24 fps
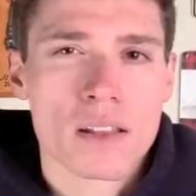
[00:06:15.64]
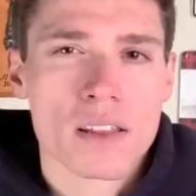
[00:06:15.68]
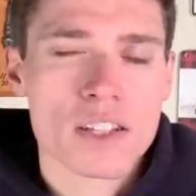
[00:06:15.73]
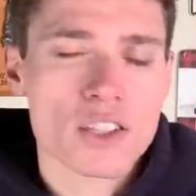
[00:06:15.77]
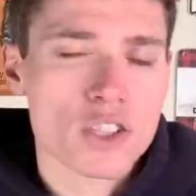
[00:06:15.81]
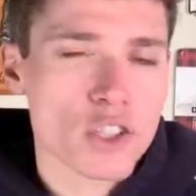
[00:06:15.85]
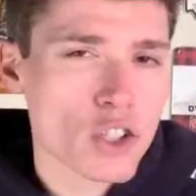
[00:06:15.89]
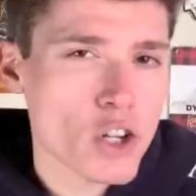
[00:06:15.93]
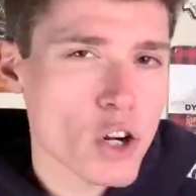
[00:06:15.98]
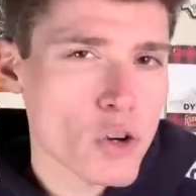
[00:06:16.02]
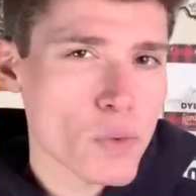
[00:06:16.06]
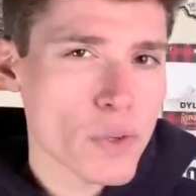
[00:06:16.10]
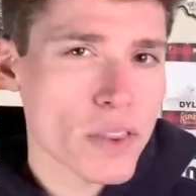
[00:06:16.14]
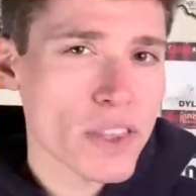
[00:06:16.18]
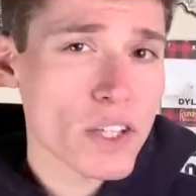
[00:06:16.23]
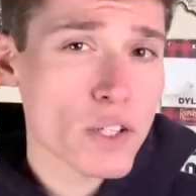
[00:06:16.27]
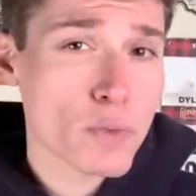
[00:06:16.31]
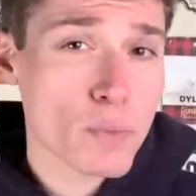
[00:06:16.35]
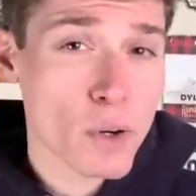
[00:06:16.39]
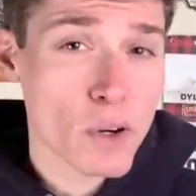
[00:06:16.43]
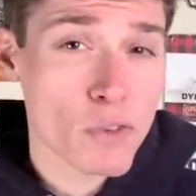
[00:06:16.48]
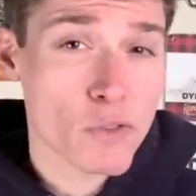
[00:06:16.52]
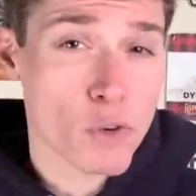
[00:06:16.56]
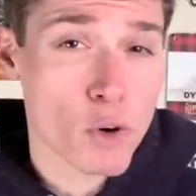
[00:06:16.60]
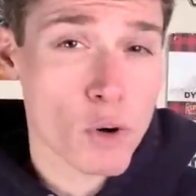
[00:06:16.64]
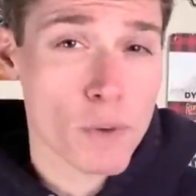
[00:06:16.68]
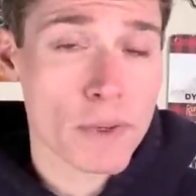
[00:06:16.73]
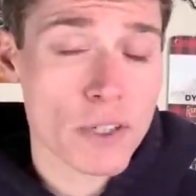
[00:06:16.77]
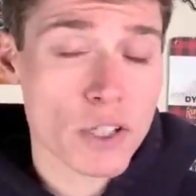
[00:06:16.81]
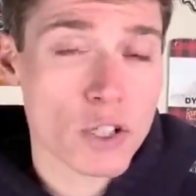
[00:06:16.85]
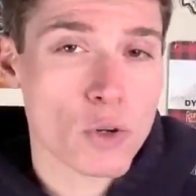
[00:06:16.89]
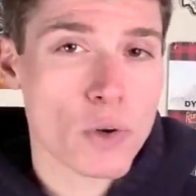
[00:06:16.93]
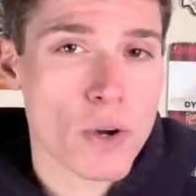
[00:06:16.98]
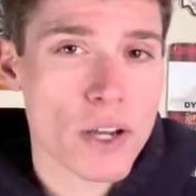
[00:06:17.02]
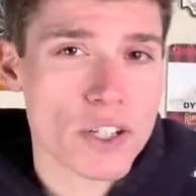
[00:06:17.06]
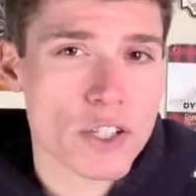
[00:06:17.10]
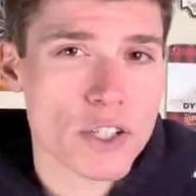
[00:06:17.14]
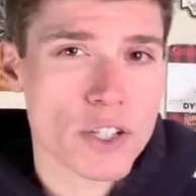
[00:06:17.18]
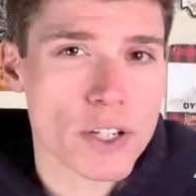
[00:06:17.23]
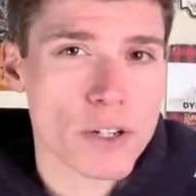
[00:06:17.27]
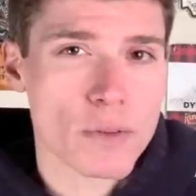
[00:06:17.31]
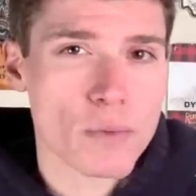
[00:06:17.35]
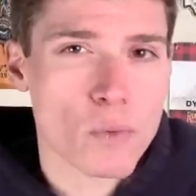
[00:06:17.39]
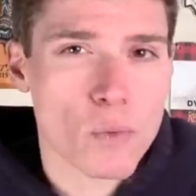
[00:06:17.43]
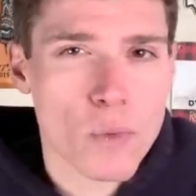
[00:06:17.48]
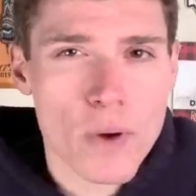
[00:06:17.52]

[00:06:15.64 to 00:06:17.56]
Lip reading: Let's start with this performance question.